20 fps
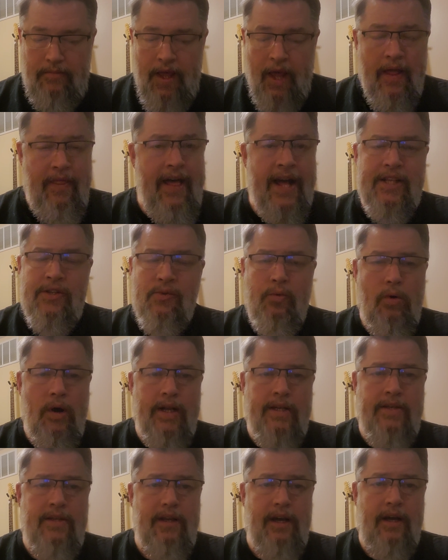And that's
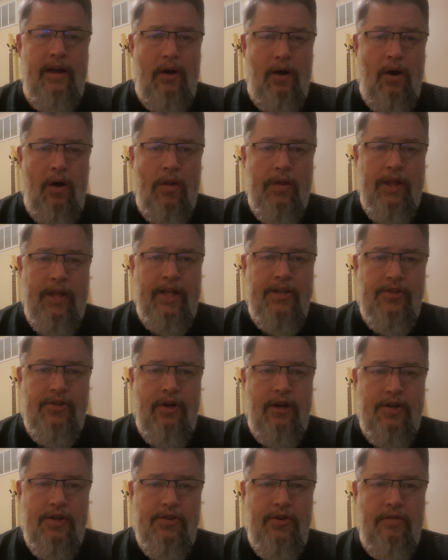what all the
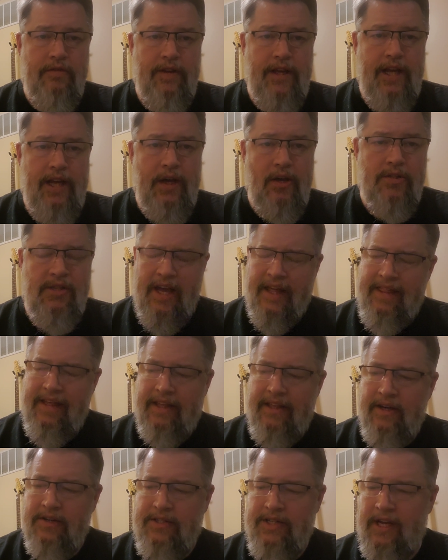instructional videos, I
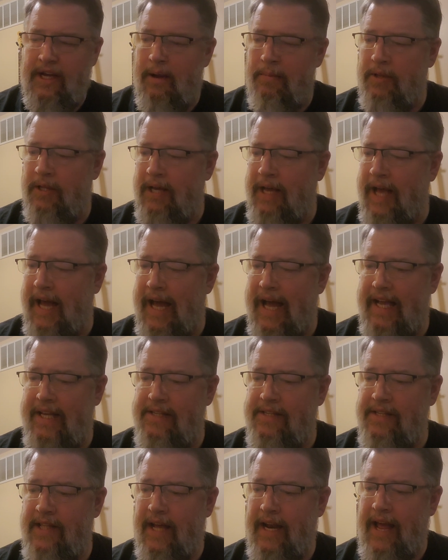think there's a couple of
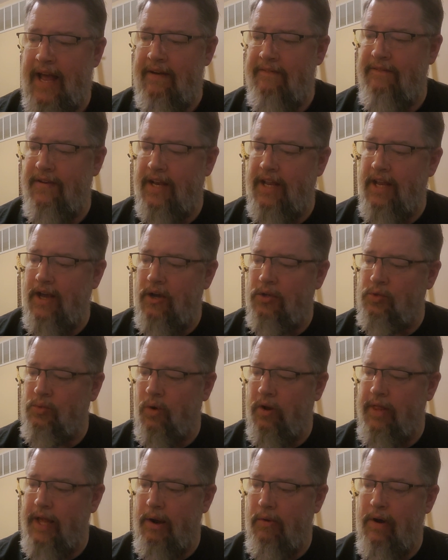guys that have videos
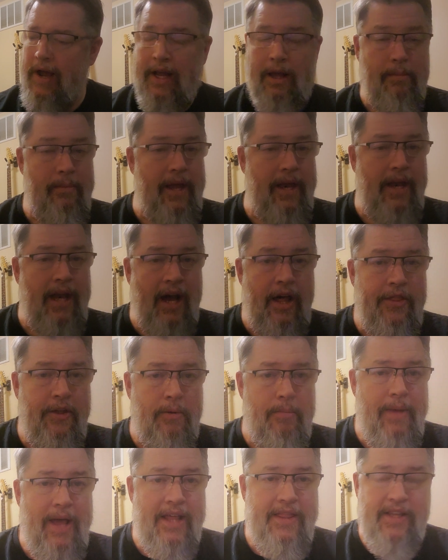where they recommend
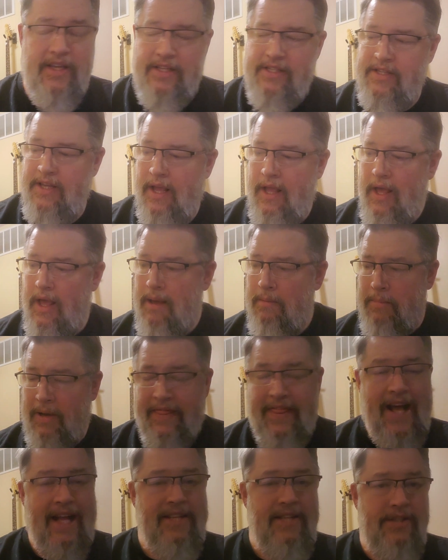other methods,
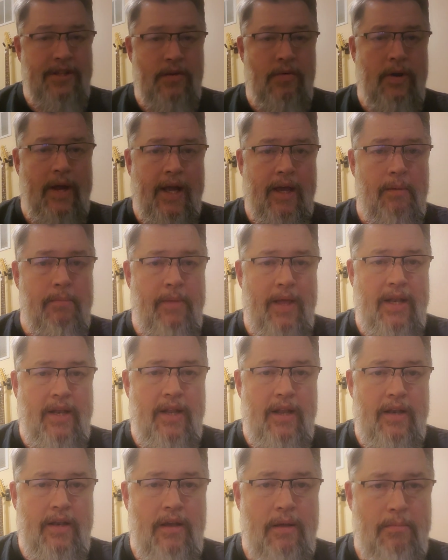but that's the
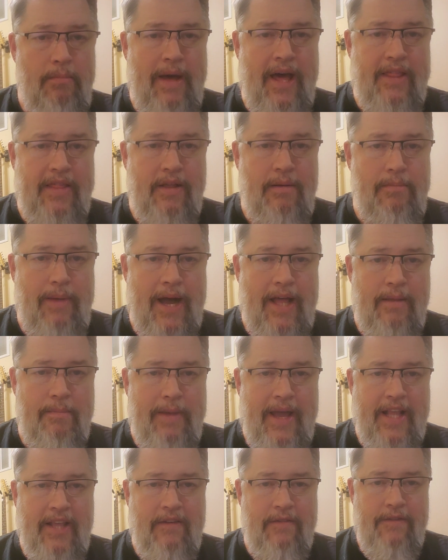recommended method by the
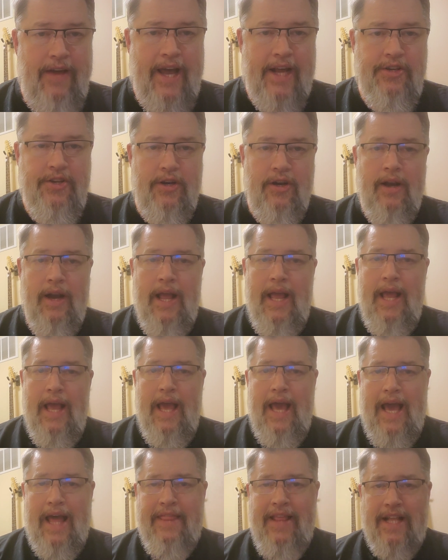manufacturer.
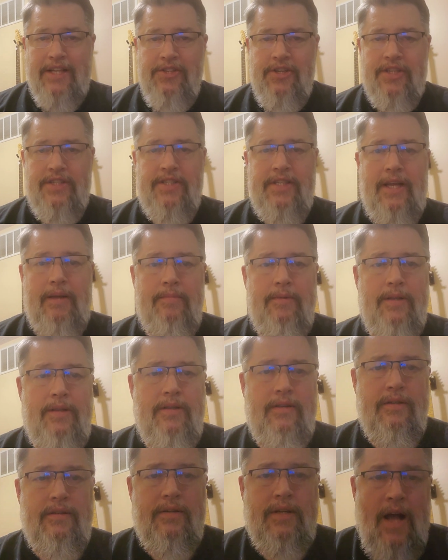And that just
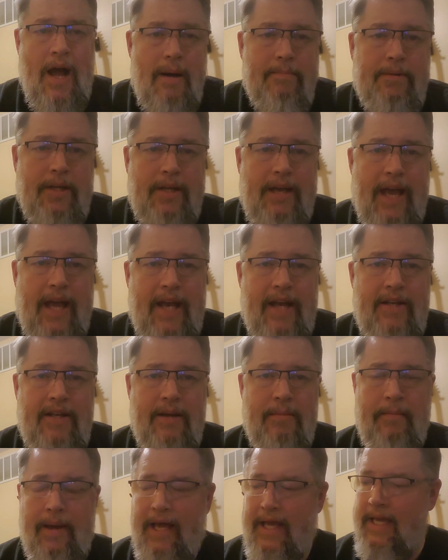seemed complicated
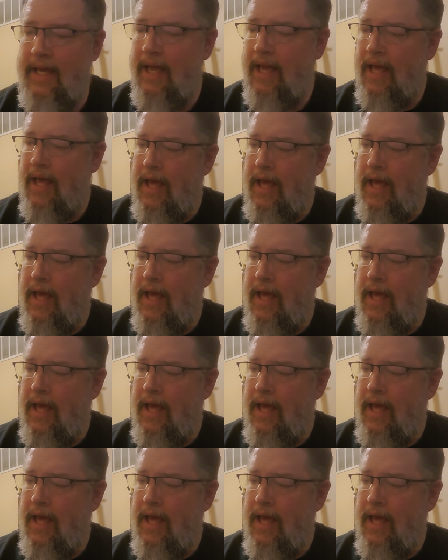to me.